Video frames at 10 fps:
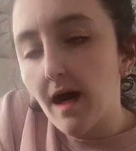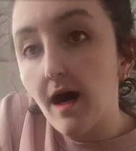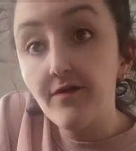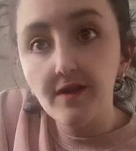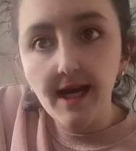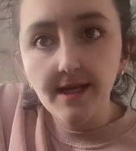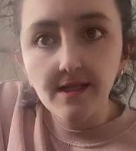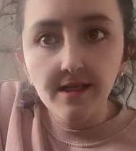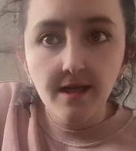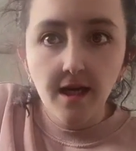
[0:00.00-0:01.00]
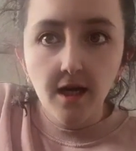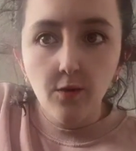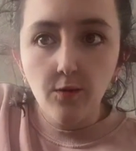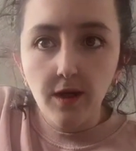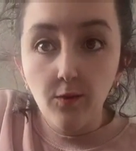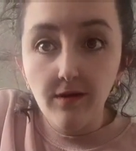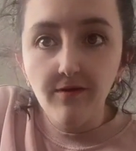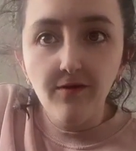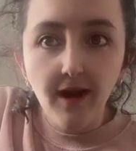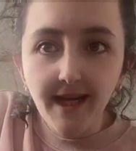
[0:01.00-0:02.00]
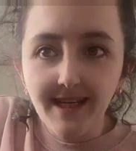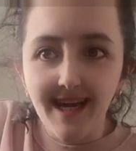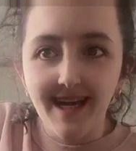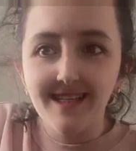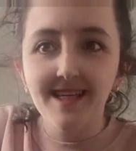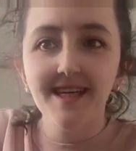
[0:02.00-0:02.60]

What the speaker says: after that we will fry that.